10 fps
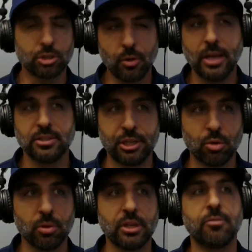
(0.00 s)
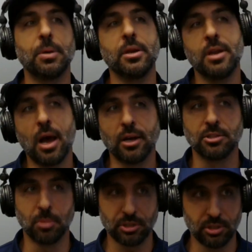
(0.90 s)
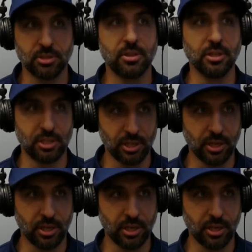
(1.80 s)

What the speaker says: has heel relief, but not as much as the T.